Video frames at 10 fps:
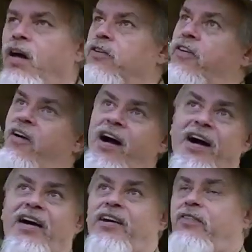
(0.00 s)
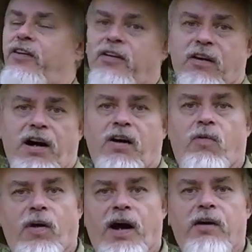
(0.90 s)
trying to figure out
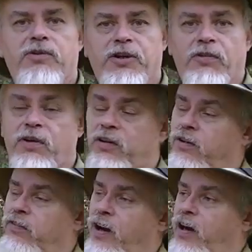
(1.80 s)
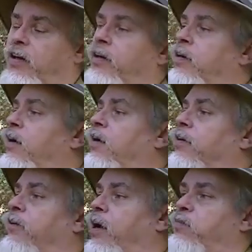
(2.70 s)
what I was doing until finally
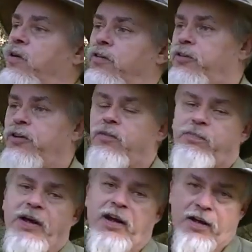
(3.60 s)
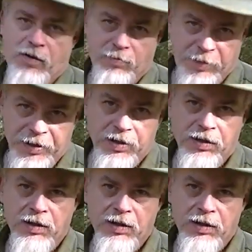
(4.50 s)
grandmother took pity on me